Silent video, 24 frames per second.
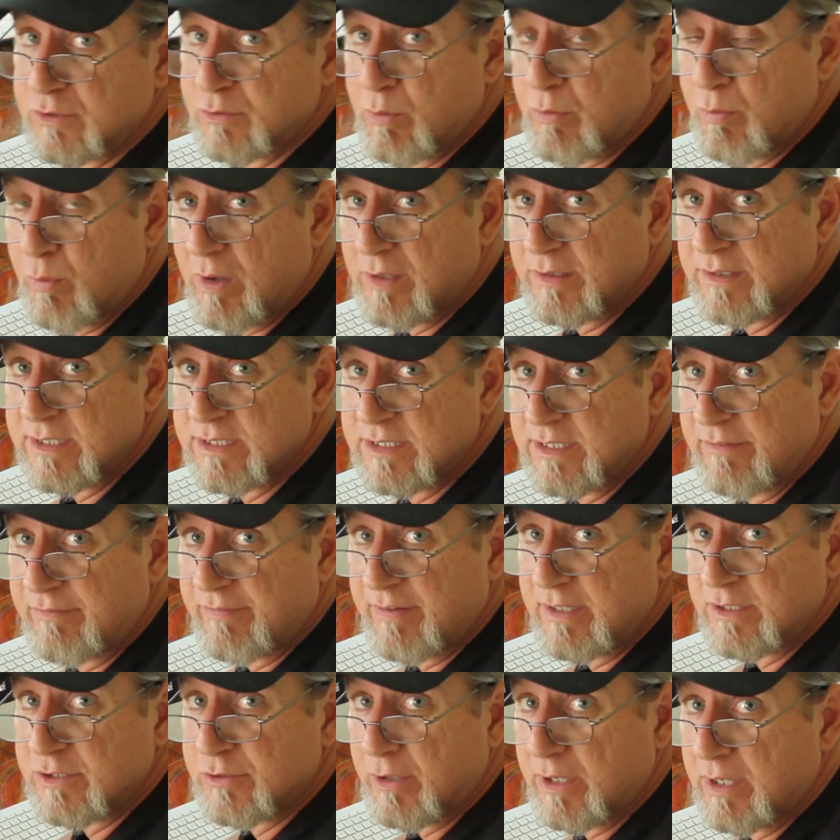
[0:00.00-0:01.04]
with Walt Disney
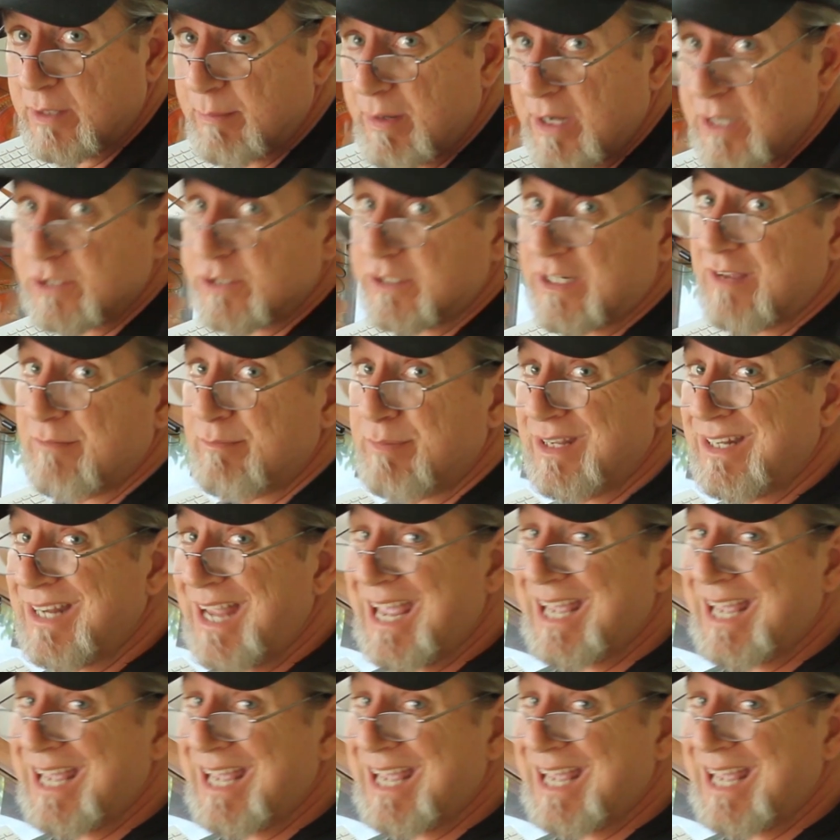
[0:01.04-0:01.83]
Feature Animation. I've been